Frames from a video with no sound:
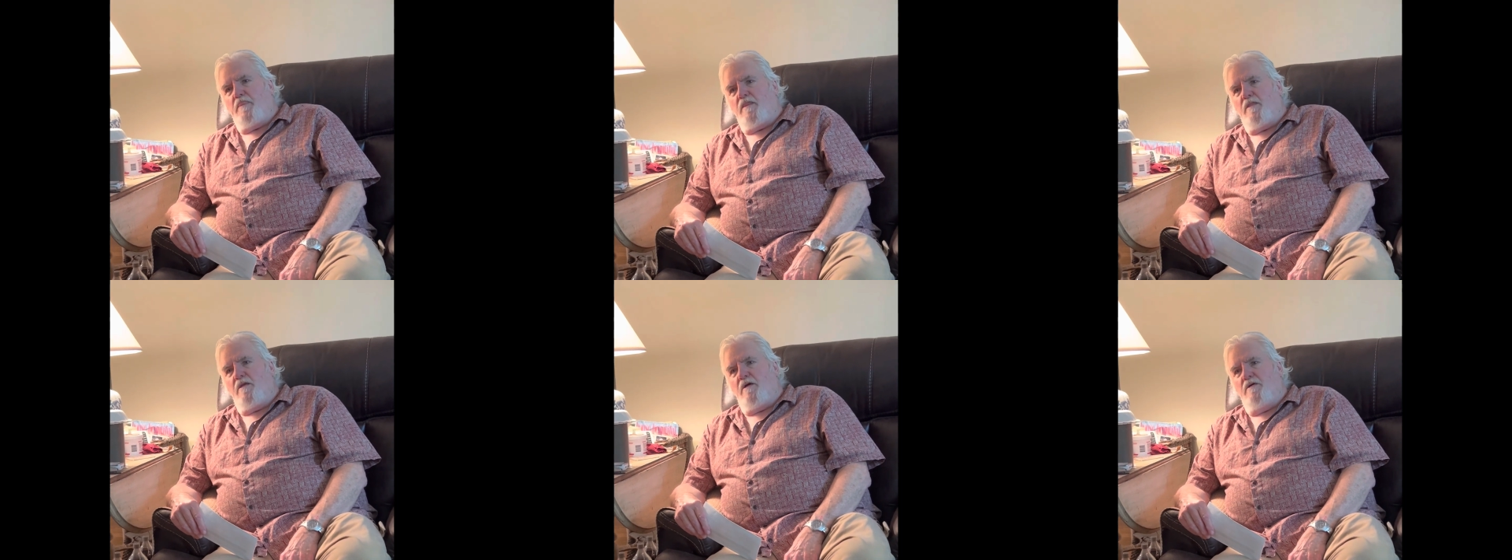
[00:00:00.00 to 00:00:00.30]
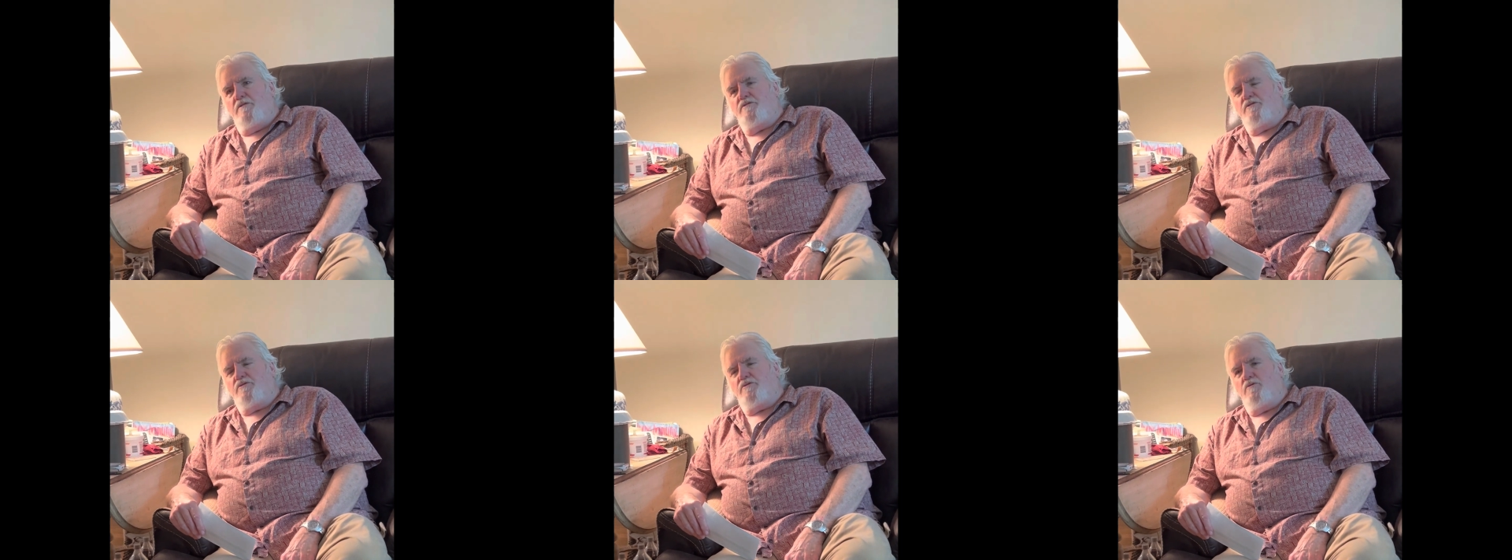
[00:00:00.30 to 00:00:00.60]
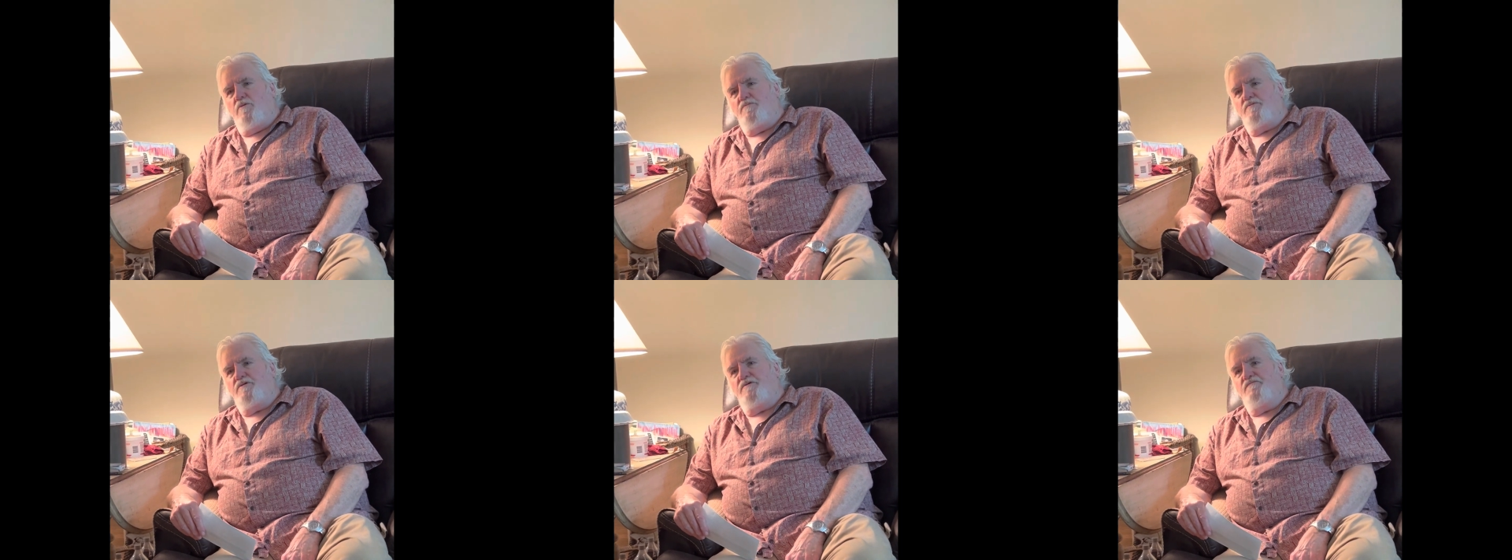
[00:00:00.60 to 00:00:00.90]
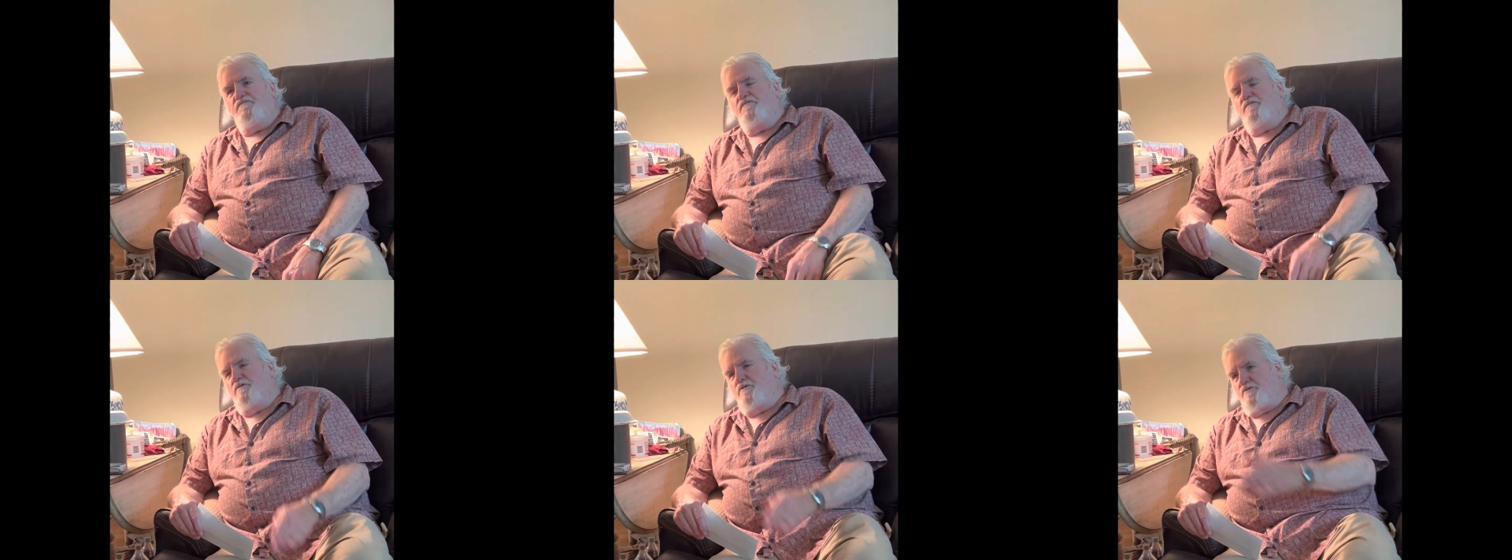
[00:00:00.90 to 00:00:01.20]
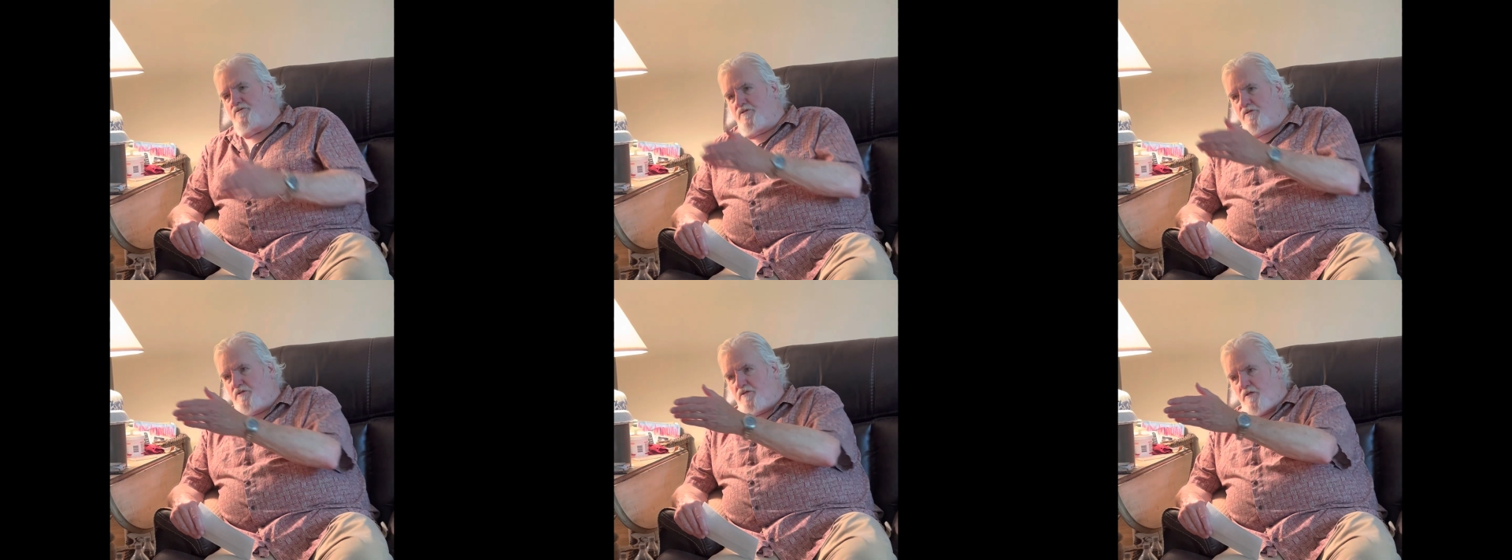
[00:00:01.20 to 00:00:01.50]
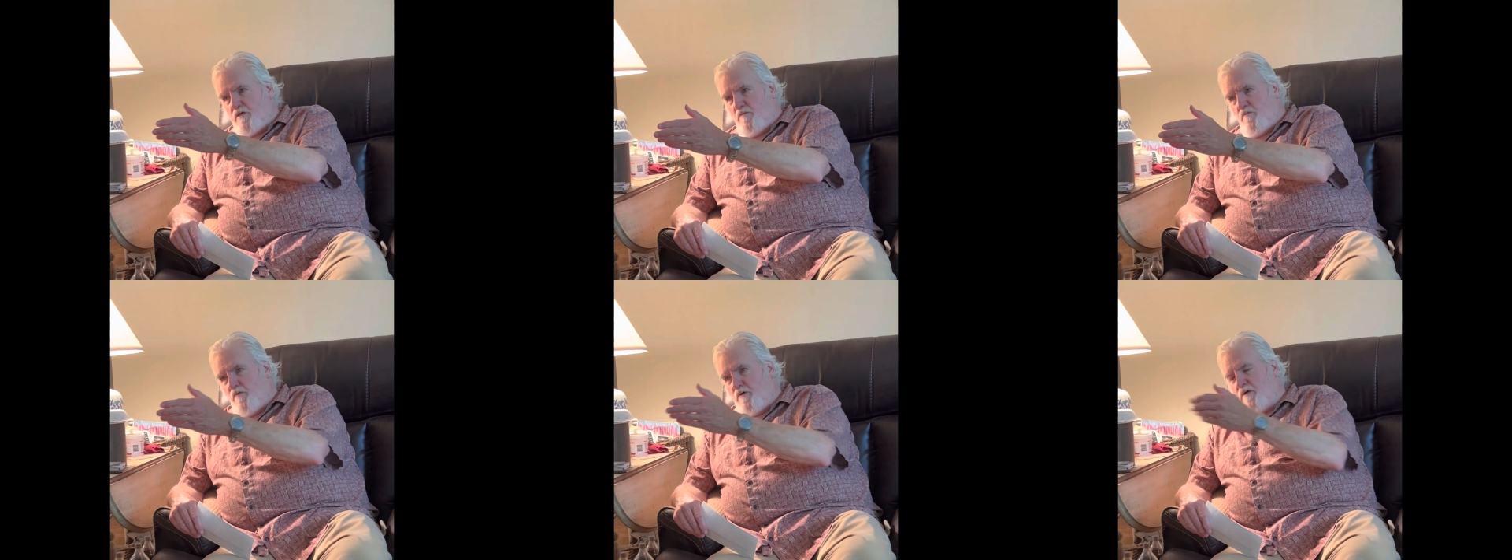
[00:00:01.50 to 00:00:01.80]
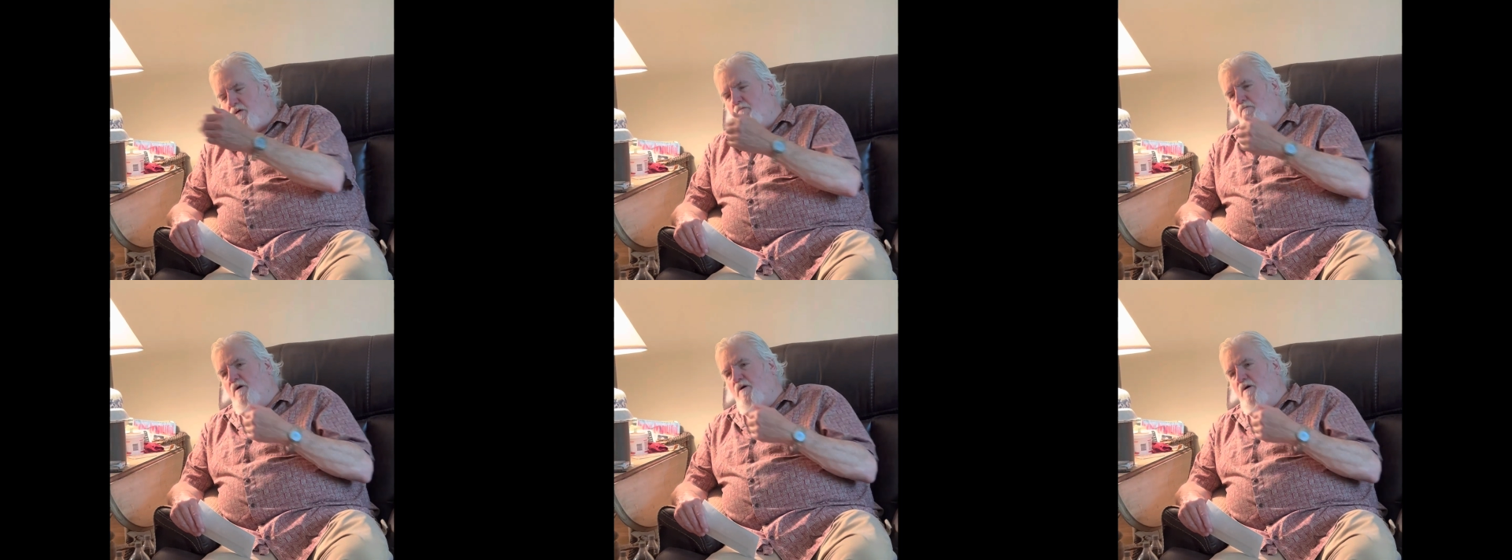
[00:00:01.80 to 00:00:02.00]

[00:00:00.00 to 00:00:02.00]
I just hope she feels the same way